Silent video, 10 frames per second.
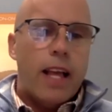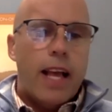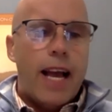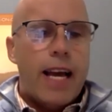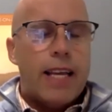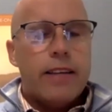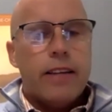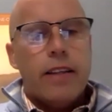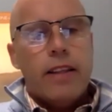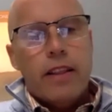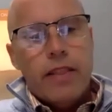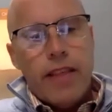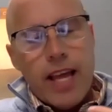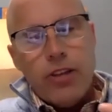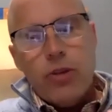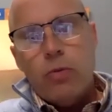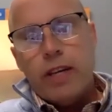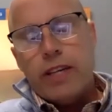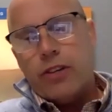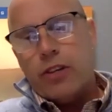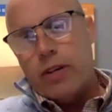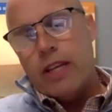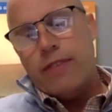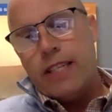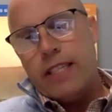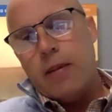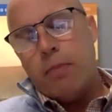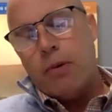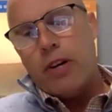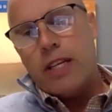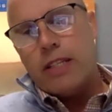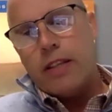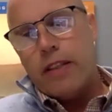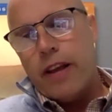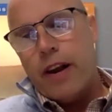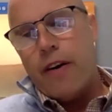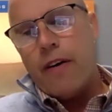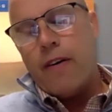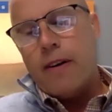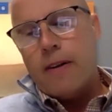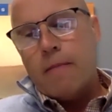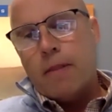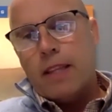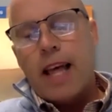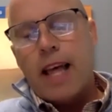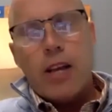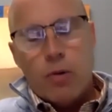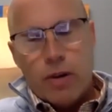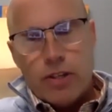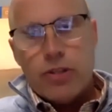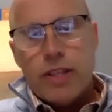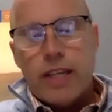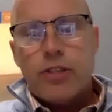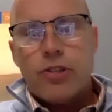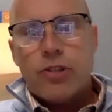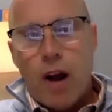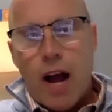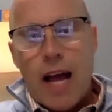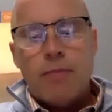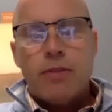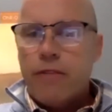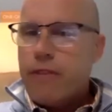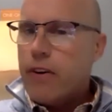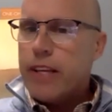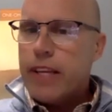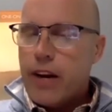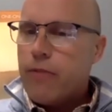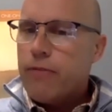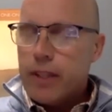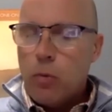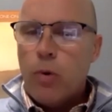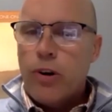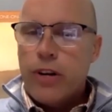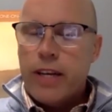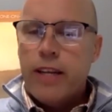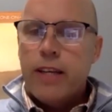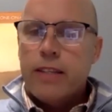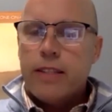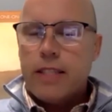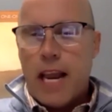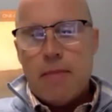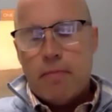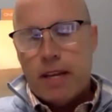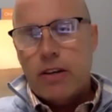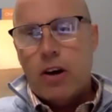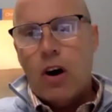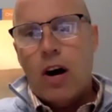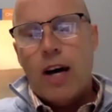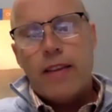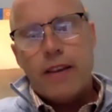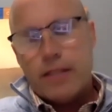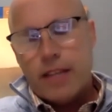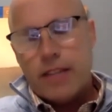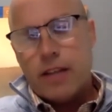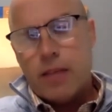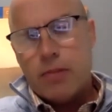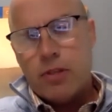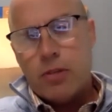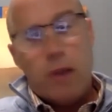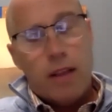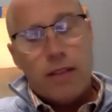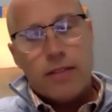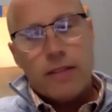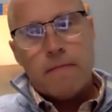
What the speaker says: And then you need to go even deeper into their language that describes their very carefully worded statement on their test optional policy.